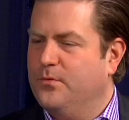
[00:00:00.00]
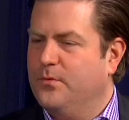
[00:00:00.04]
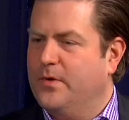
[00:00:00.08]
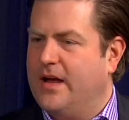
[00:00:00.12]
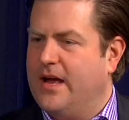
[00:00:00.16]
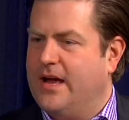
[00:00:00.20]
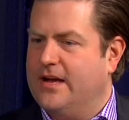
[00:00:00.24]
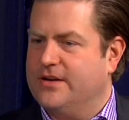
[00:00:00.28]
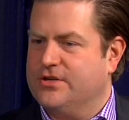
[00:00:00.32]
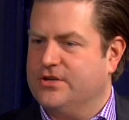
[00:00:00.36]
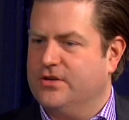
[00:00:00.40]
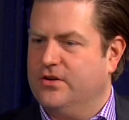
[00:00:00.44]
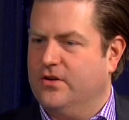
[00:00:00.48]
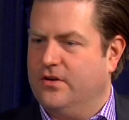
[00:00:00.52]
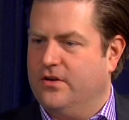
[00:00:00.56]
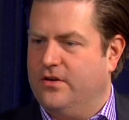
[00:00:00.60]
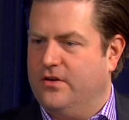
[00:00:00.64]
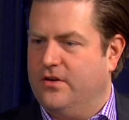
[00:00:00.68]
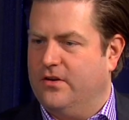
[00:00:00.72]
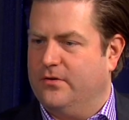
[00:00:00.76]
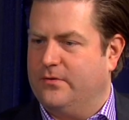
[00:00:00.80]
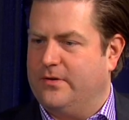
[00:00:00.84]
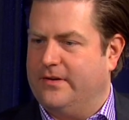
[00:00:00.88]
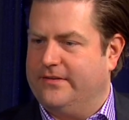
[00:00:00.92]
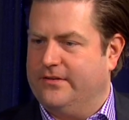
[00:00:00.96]
We ask you your
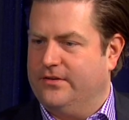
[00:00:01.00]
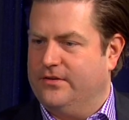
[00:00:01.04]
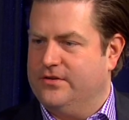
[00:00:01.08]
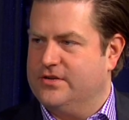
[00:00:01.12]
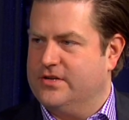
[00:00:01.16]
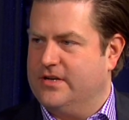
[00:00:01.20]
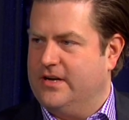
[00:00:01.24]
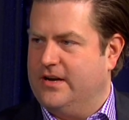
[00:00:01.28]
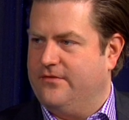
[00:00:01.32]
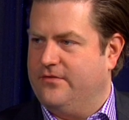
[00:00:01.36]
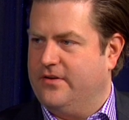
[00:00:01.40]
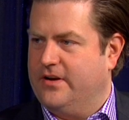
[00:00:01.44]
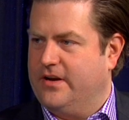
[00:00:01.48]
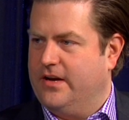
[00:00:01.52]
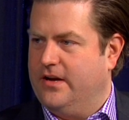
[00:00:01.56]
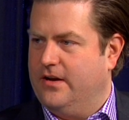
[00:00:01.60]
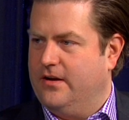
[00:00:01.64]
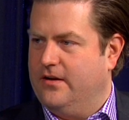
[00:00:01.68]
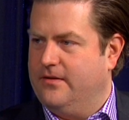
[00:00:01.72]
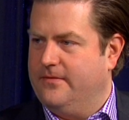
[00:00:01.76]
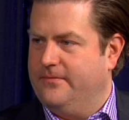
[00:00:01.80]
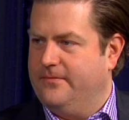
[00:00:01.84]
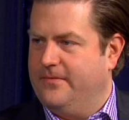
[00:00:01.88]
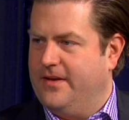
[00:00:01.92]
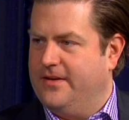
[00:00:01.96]
New Year's resolution every
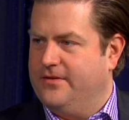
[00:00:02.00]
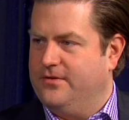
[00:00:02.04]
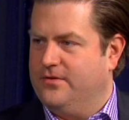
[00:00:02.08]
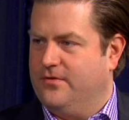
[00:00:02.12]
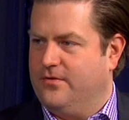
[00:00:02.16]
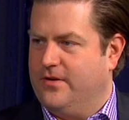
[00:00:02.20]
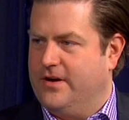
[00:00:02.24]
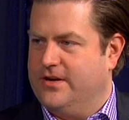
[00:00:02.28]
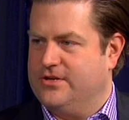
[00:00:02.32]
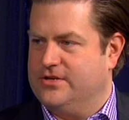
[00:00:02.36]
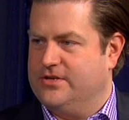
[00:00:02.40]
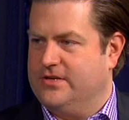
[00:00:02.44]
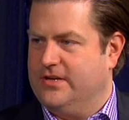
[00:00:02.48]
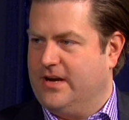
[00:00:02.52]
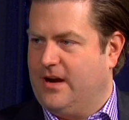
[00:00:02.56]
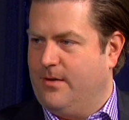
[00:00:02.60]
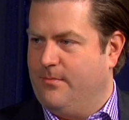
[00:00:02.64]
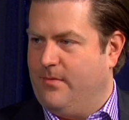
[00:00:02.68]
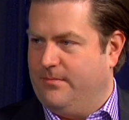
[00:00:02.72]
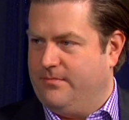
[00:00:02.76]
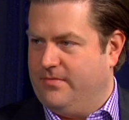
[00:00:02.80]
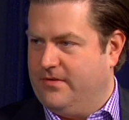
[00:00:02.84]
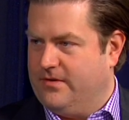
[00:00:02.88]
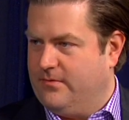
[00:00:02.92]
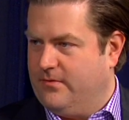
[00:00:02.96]
year, and you graciously
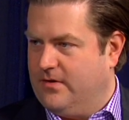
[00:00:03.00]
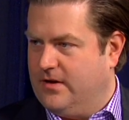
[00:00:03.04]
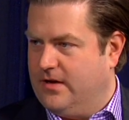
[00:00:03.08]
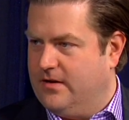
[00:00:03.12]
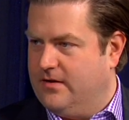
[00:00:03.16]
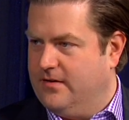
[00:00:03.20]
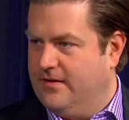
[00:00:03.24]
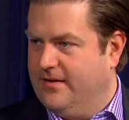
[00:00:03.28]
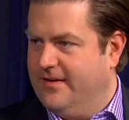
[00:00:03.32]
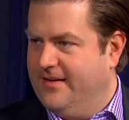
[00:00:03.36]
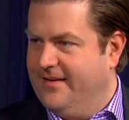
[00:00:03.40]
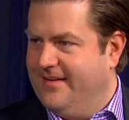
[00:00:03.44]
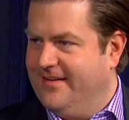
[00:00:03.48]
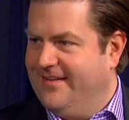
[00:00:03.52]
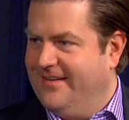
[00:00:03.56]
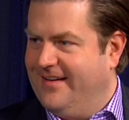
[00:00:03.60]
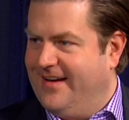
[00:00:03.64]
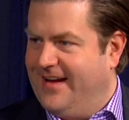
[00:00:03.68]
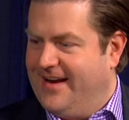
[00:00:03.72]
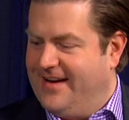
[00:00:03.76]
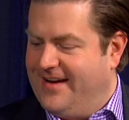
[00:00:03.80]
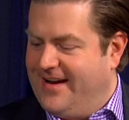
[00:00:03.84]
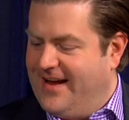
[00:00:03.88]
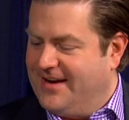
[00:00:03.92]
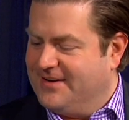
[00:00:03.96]
come up with one.
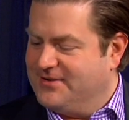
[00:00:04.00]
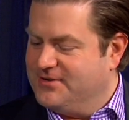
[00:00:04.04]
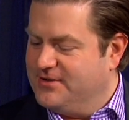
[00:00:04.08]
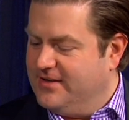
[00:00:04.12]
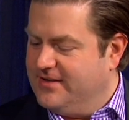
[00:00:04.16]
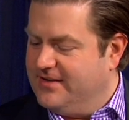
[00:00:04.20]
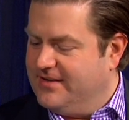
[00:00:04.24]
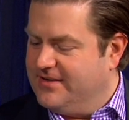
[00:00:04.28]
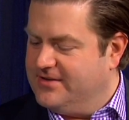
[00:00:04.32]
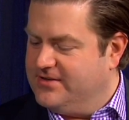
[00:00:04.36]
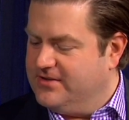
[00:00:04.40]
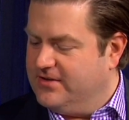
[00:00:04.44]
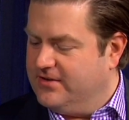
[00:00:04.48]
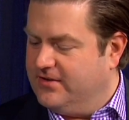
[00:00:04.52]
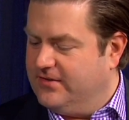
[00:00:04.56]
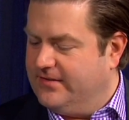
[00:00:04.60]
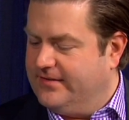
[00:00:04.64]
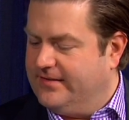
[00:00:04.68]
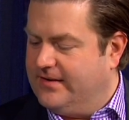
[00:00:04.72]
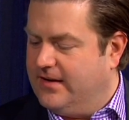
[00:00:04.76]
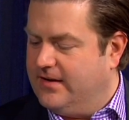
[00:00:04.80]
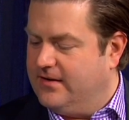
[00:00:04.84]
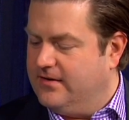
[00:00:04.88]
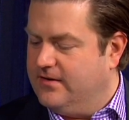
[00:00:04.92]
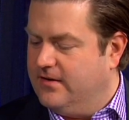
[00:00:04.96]
And actually, this year you
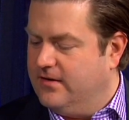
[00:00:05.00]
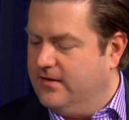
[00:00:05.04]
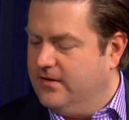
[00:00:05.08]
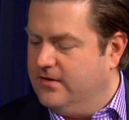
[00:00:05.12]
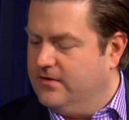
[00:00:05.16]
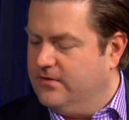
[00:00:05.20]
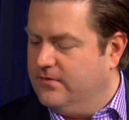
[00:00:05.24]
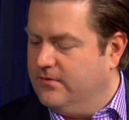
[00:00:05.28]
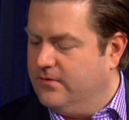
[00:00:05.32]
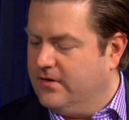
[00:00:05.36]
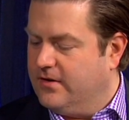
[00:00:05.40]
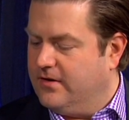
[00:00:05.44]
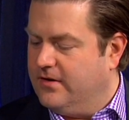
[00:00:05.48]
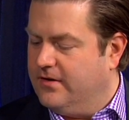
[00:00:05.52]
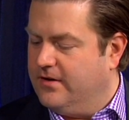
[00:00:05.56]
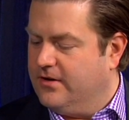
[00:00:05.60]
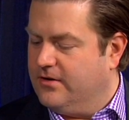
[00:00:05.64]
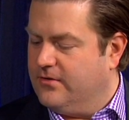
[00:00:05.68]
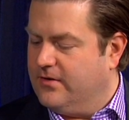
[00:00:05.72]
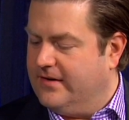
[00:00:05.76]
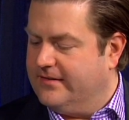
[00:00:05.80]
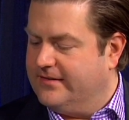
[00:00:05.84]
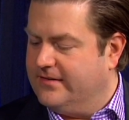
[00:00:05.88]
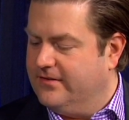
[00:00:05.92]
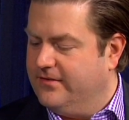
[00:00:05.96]
said you were going to
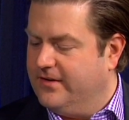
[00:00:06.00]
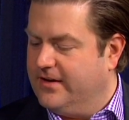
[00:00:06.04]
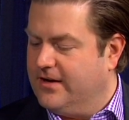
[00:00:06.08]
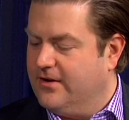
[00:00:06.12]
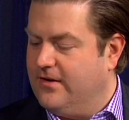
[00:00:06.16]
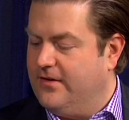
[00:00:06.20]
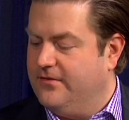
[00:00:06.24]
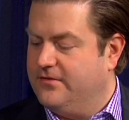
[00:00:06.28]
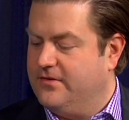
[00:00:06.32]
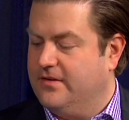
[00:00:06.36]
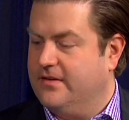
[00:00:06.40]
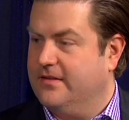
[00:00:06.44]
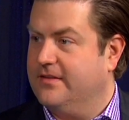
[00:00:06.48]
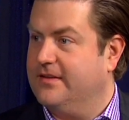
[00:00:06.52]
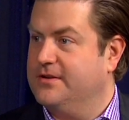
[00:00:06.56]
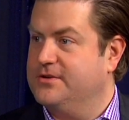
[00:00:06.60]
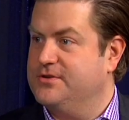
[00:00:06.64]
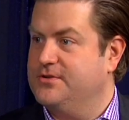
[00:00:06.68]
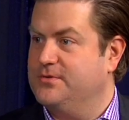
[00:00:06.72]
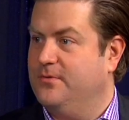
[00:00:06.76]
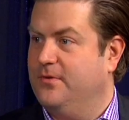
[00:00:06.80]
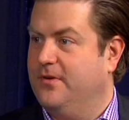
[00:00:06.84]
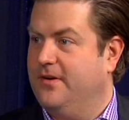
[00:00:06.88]
aggressively go after the things you